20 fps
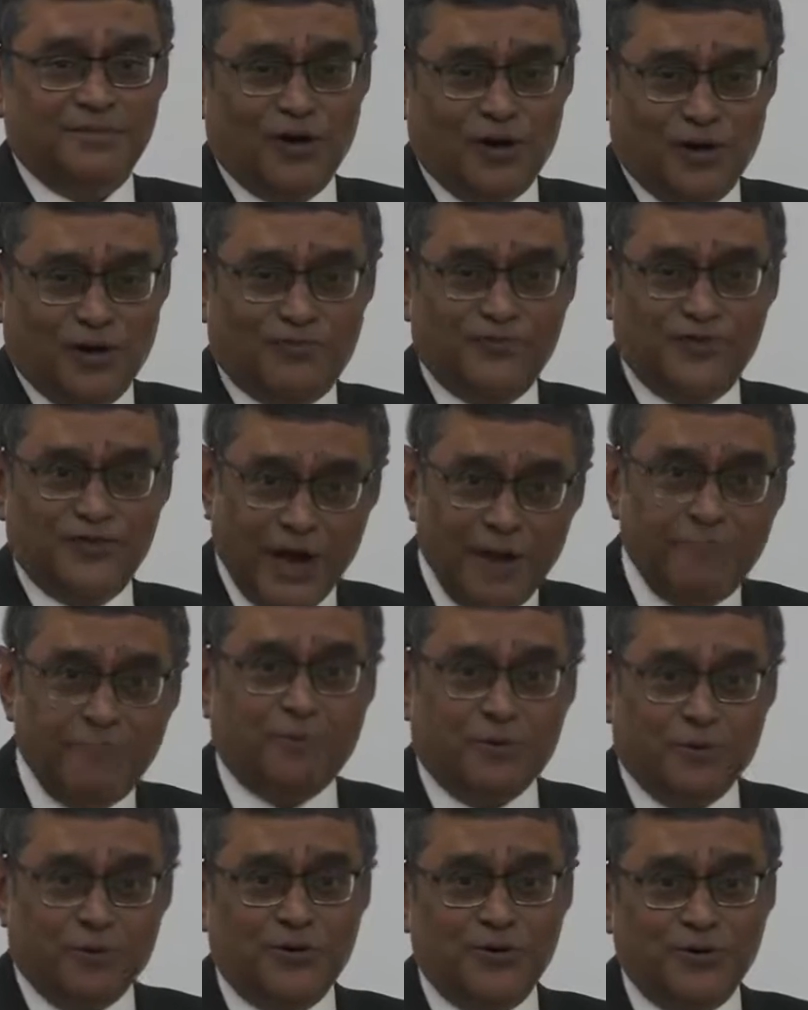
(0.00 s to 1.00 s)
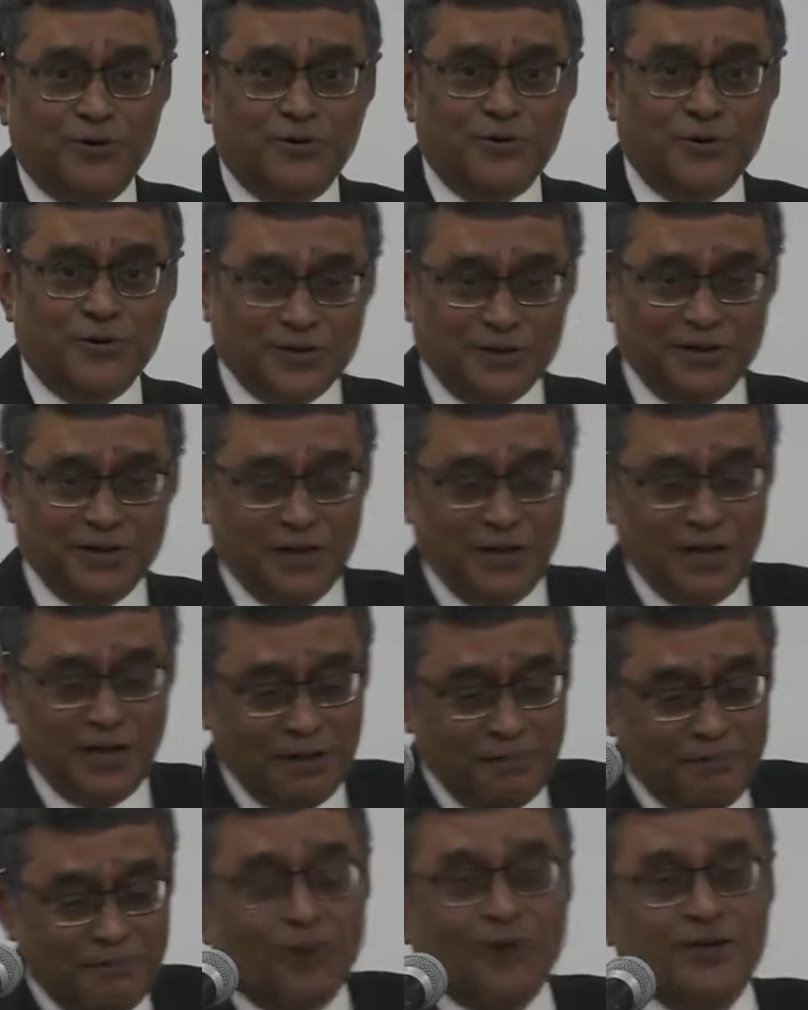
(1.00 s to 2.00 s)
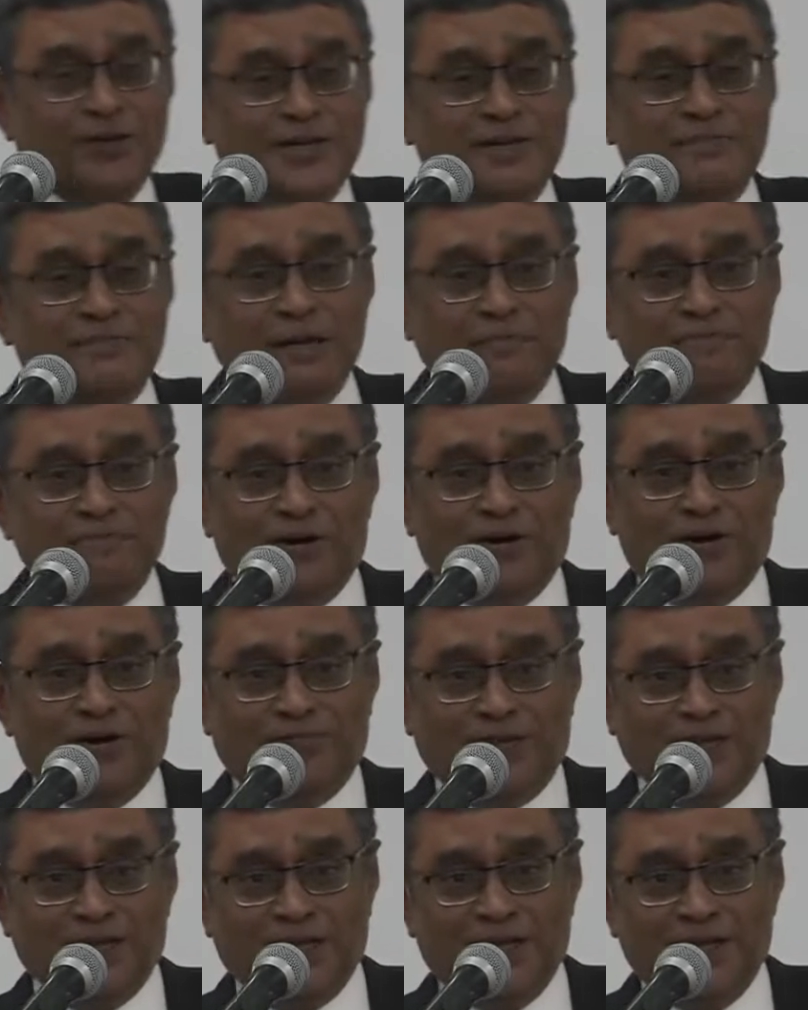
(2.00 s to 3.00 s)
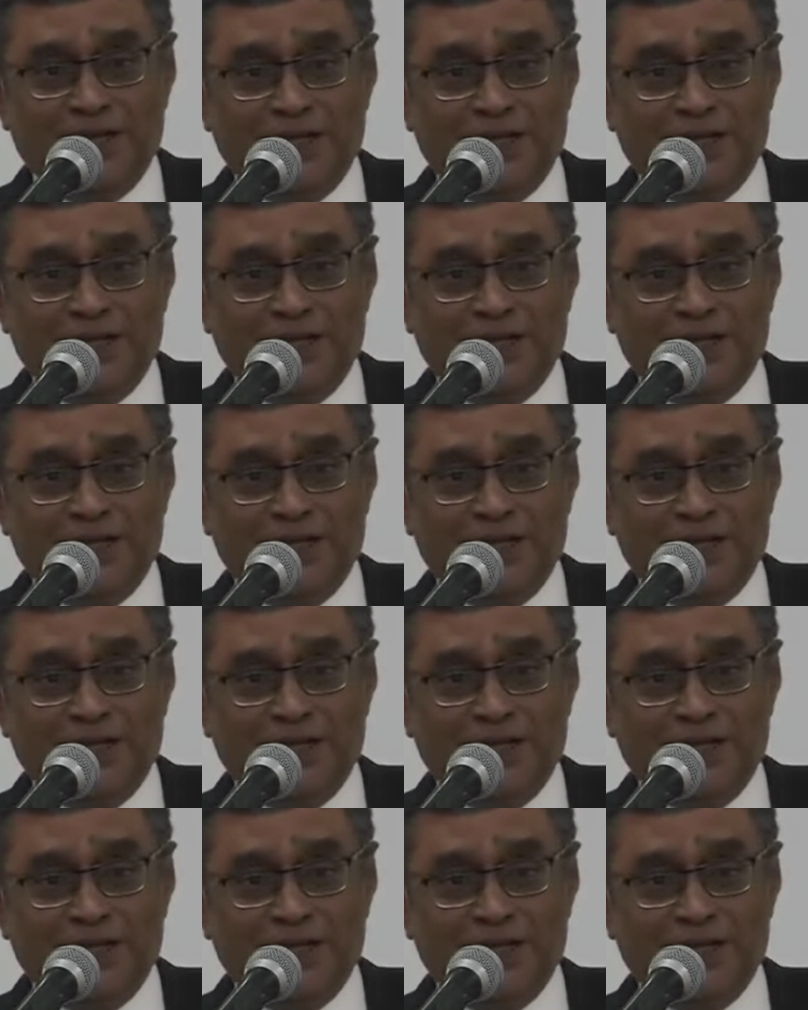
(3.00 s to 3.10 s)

of Jaipur, who was an important member of the